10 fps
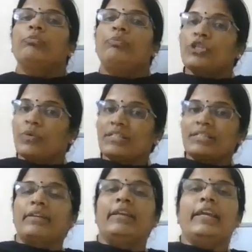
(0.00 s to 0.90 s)
which was
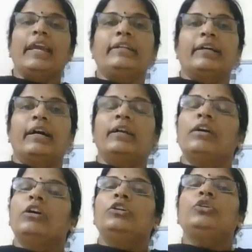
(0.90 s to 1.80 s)
created
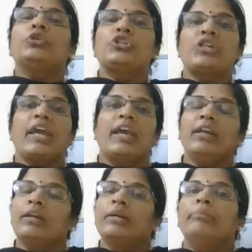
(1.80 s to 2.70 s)
to
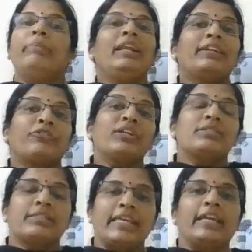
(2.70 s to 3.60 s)
share military
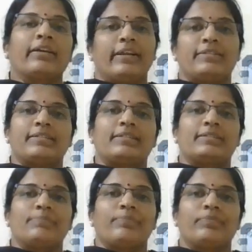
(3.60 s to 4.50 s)

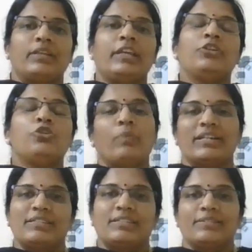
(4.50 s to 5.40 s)
secrets in
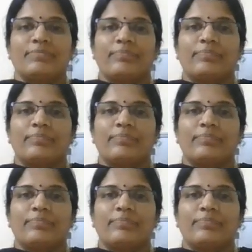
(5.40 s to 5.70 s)
US.